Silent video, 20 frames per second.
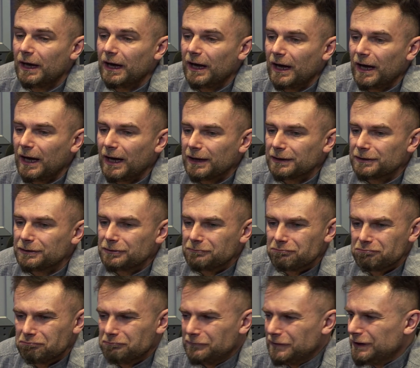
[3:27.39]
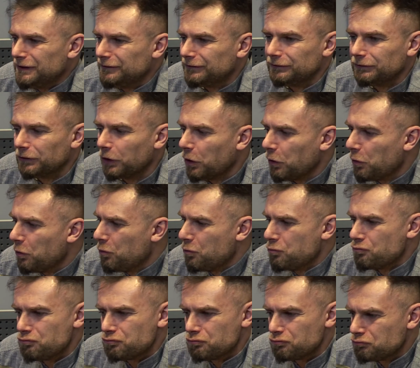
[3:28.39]
and needs no,
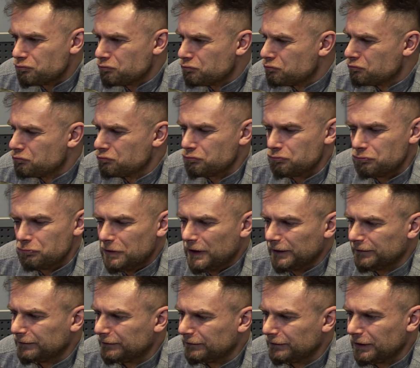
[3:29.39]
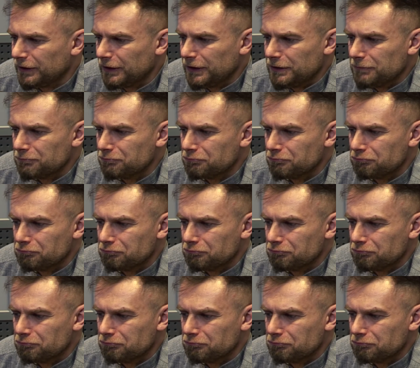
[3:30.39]
let's say,